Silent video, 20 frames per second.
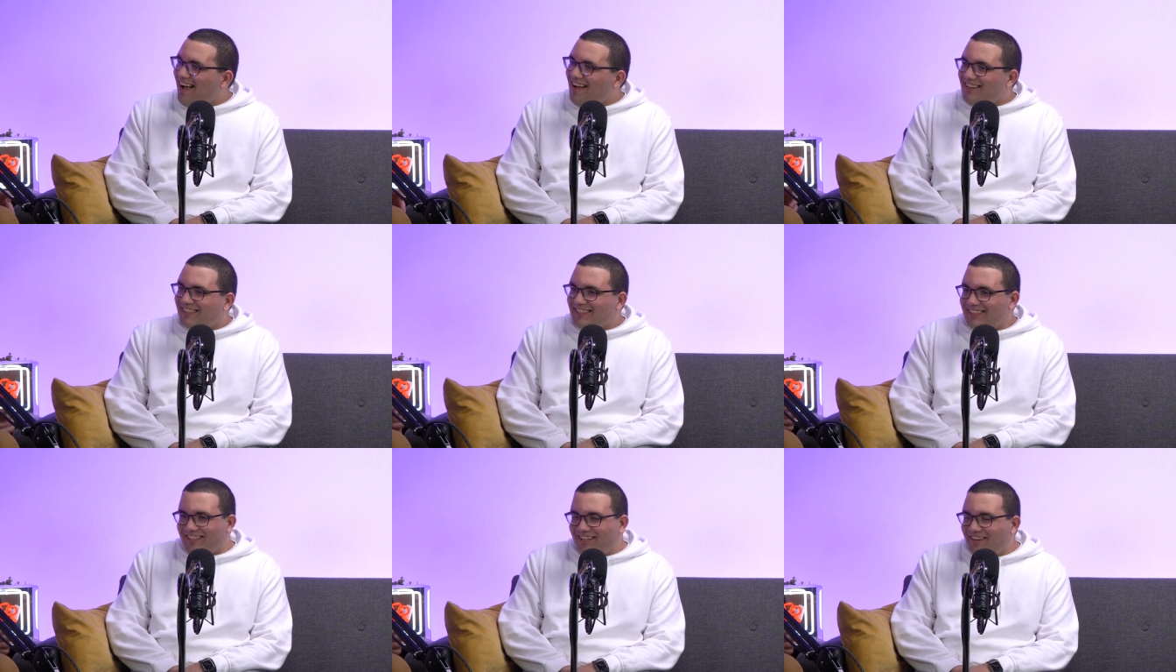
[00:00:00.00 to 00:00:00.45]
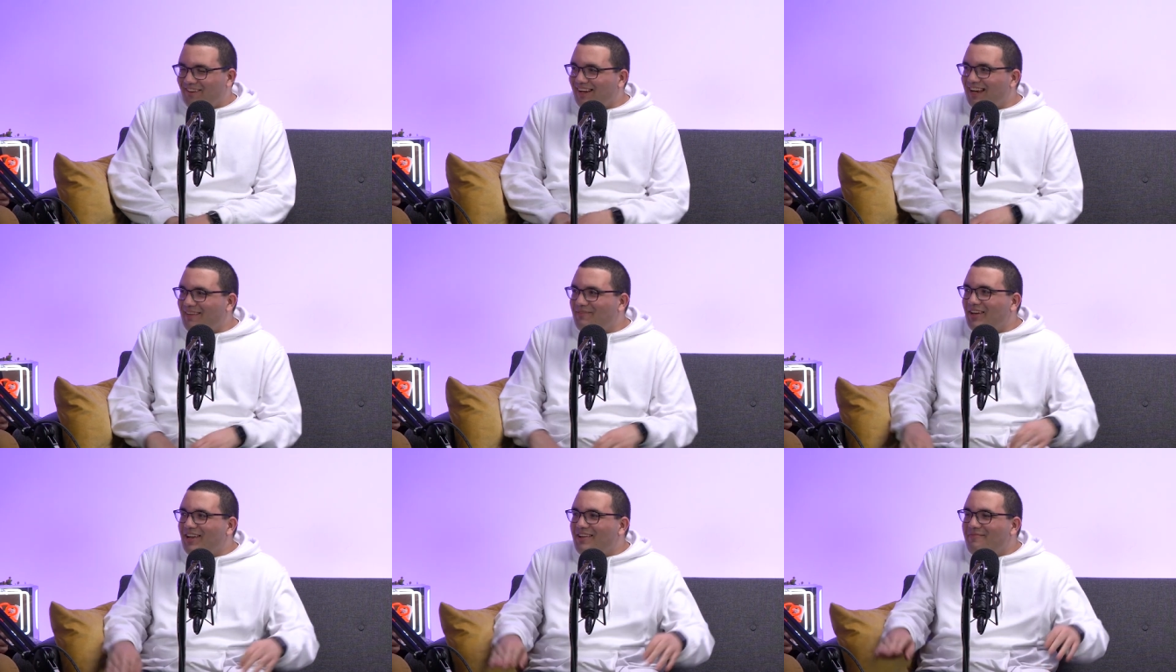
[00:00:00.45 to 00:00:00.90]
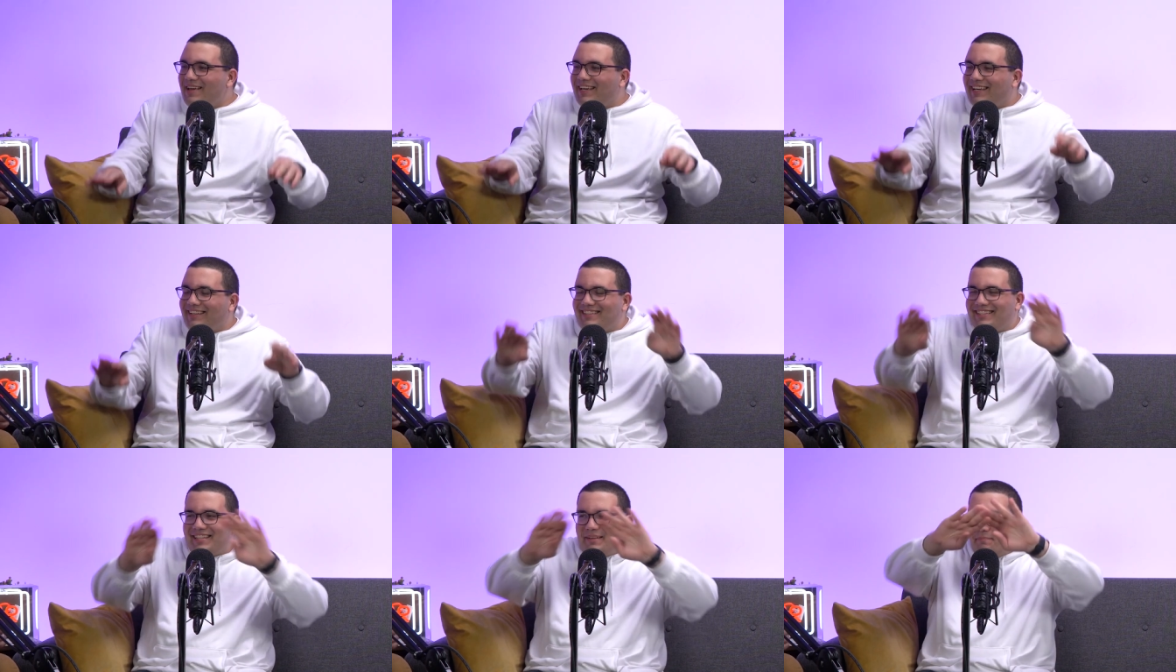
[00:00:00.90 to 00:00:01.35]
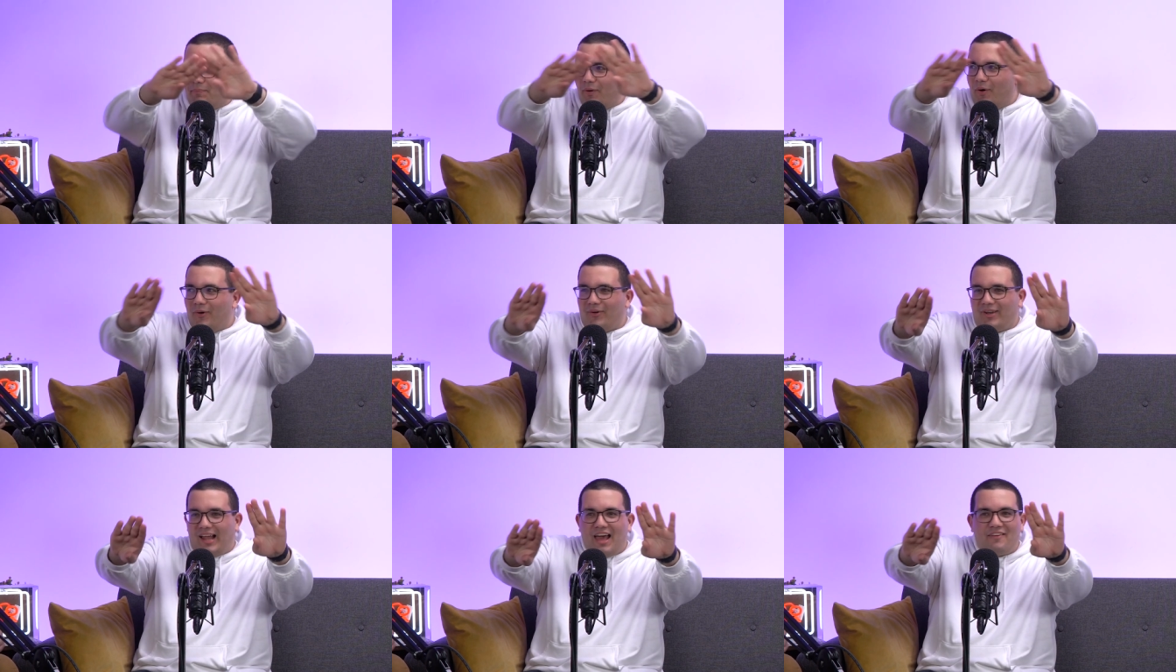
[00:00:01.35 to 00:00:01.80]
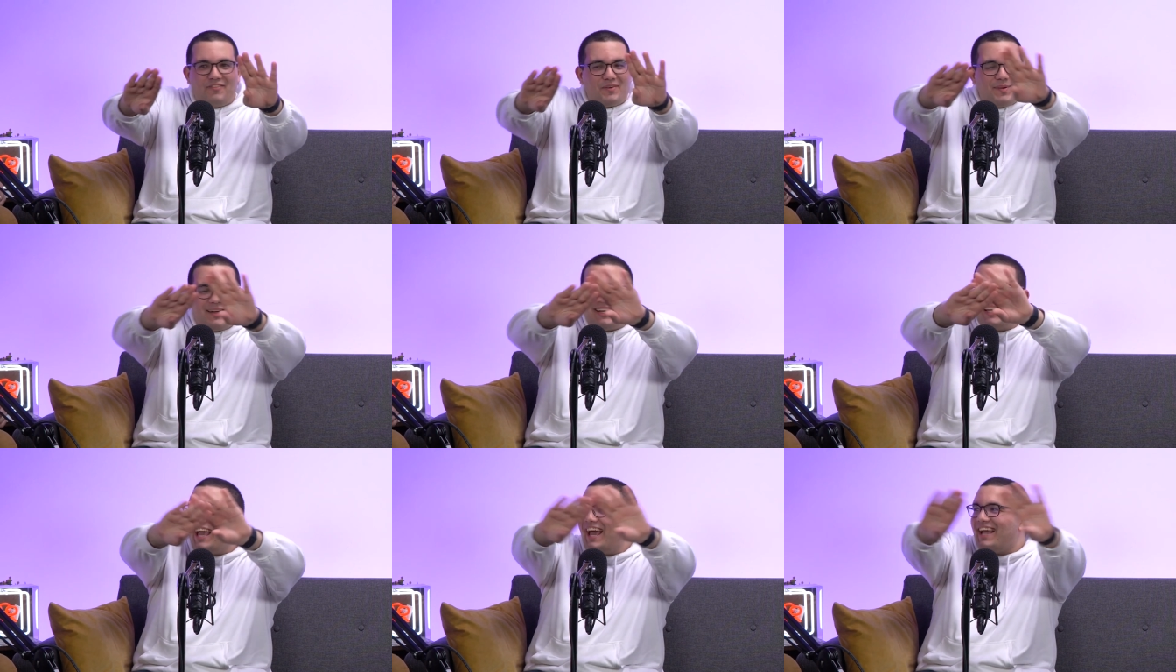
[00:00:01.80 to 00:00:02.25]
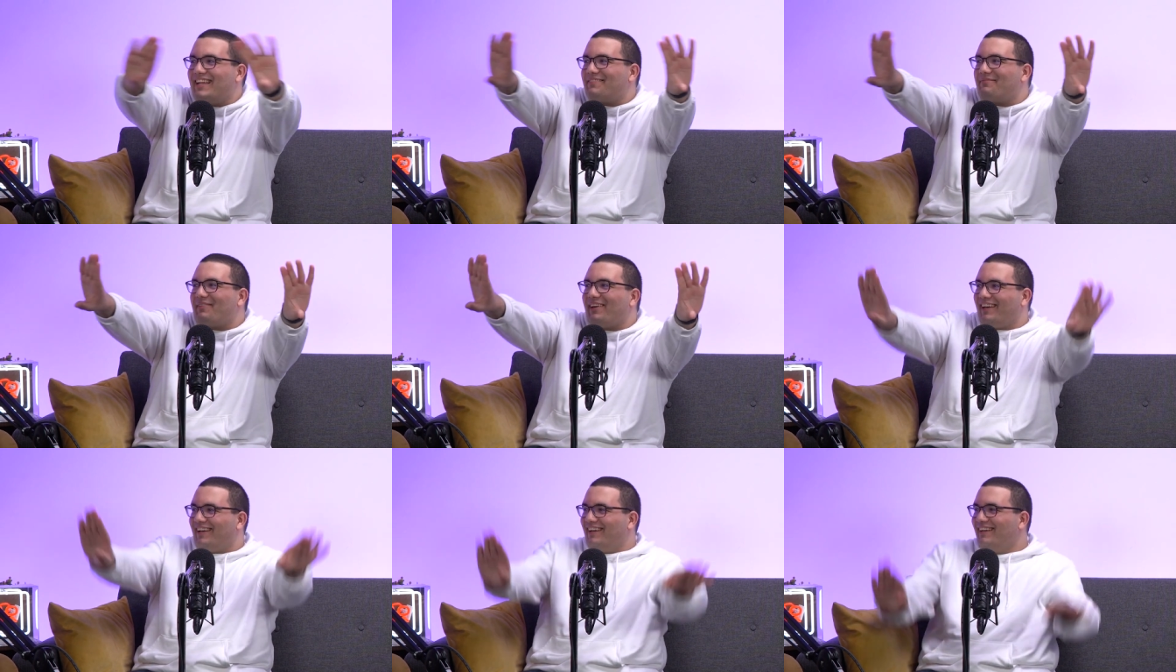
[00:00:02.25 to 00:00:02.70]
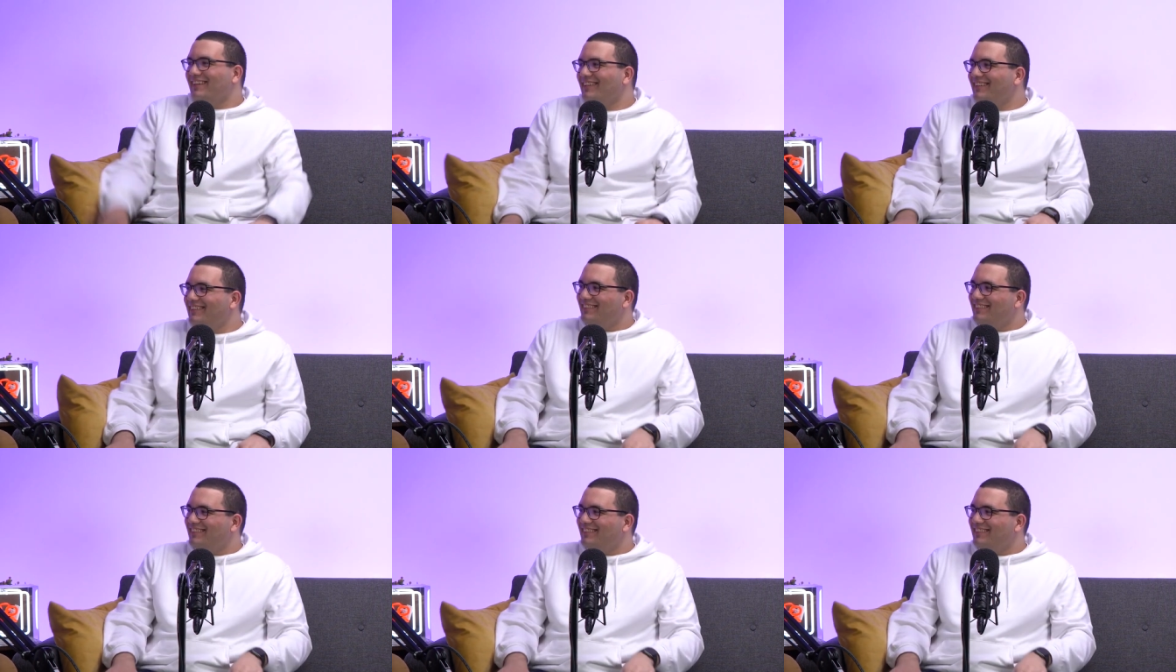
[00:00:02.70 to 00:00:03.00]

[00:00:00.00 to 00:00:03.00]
Yeah, I You know don't what? wanna I'm going to this. make it simple. Everybody hates me. I